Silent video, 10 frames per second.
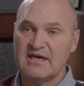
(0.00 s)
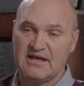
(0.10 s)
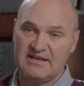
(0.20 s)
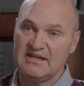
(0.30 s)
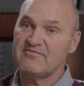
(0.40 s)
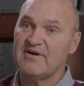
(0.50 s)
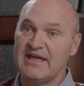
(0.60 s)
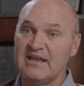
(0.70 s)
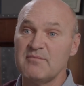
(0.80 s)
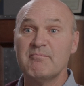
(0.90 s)
and identify
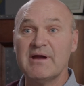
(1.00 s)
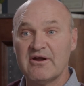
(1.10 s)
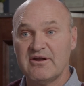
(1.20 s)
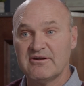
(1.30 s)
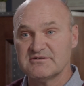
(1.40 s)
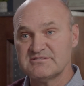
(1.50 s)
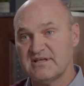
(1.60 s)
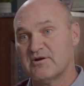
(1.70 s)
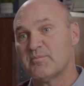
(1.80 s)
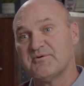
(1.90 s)
any barriers
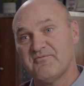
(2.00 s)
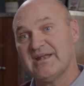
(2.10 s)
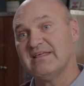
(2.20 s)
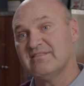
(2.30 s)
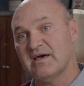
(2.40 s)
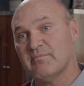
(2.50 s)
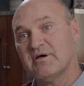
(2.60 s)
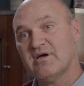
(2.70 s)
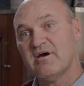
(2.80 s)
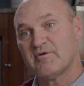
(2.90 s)
that are preventing them
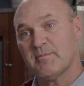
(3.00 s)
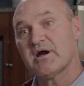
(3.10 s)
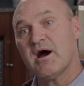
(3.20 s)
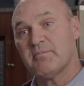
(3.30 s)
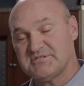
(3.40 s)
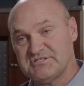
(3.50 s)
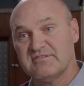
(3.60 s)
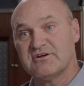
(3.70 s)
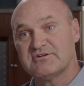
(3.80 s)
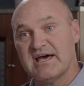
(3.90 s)
from accomplishing
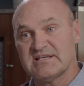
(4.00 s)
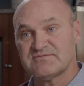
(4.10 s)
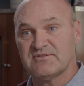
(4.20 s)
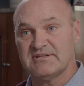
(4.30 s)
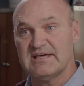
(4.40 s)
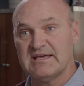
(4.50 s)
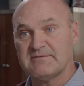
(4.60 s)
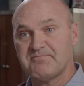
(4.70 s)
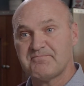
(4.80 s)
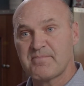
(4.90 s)
their task for the day.
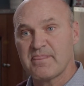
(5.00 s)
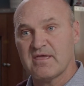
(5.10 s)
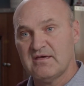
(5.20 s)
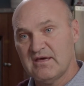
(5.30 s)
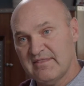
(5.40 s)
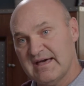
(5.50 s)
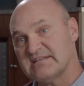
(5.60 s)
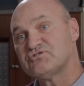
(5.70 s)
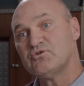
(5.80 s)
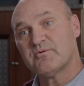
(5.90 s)
That
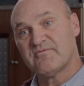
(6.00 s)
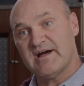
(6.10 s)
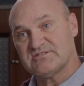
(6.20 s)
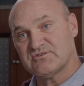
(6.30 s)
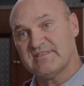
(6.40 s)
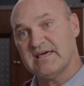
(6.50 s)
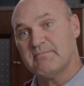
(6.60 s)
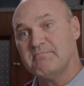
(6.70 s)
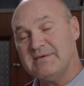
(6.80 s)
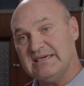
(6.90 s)
supervisor
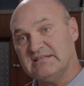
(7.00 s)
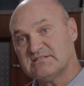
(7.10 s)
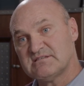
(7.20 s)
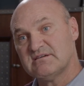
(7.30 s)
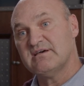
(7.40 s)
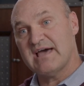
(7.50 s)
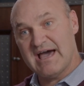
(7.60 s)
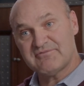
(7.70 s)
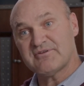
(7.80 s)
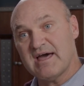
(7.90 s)
then meets
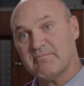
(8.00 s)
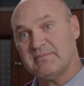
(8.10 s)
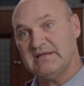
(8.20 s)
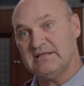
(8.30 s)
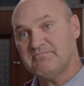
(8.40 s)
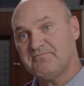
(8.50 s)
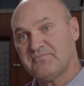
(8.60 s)
after that meeting